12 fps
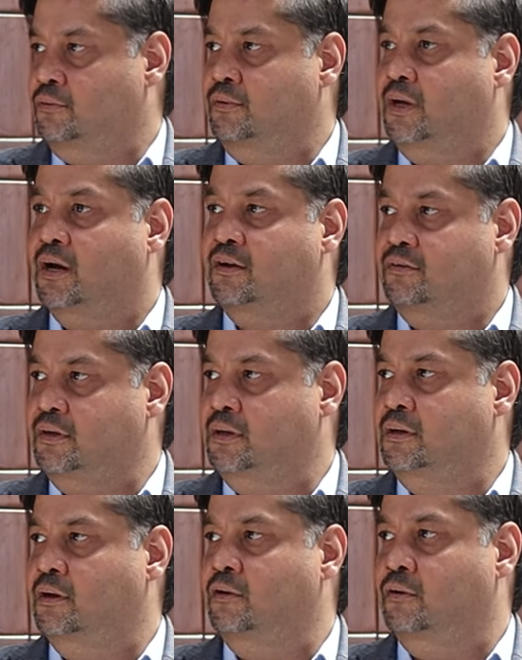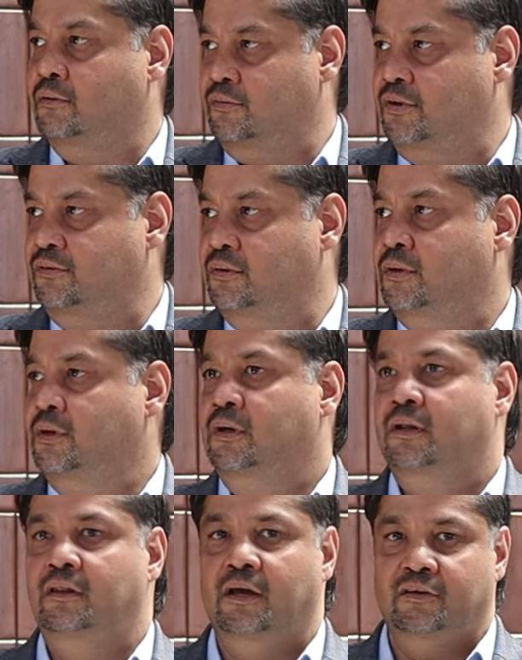So we are seeing a lot of these
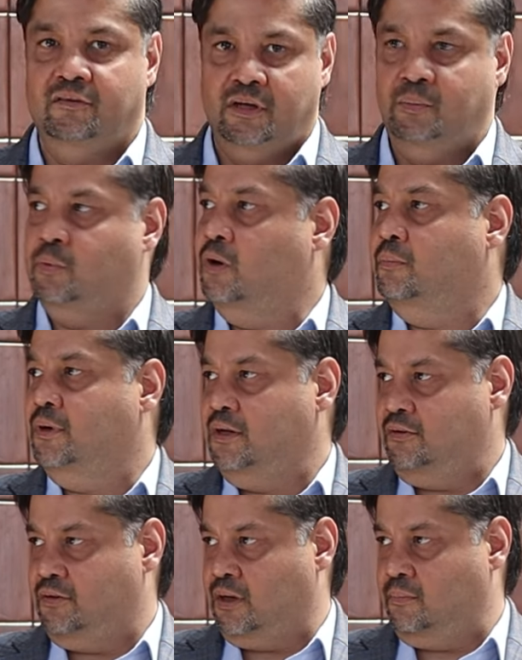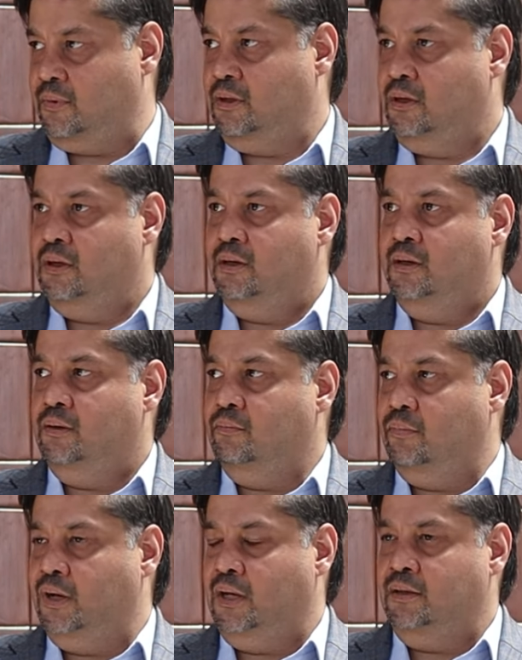luxury properties come in.
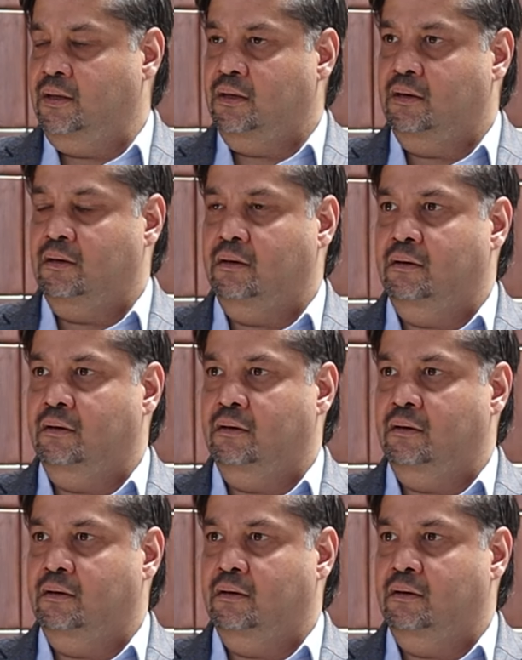But I think,